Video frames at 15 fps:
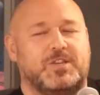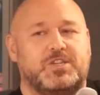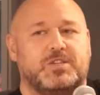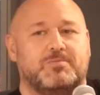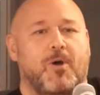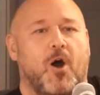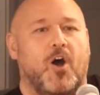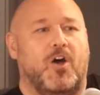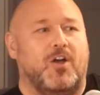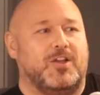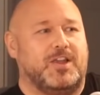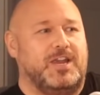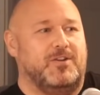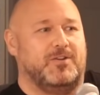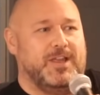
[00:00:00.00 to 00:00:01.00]
small,
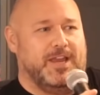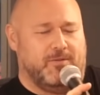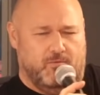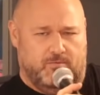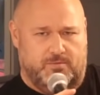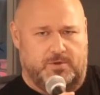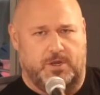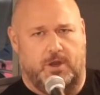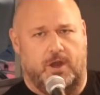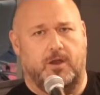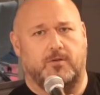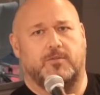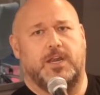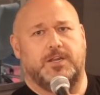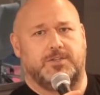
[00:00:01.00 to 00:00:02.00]

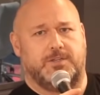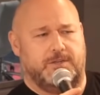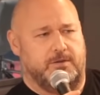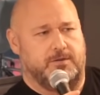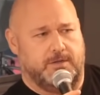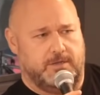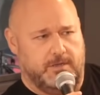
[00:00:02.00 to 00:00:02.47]
our rice here at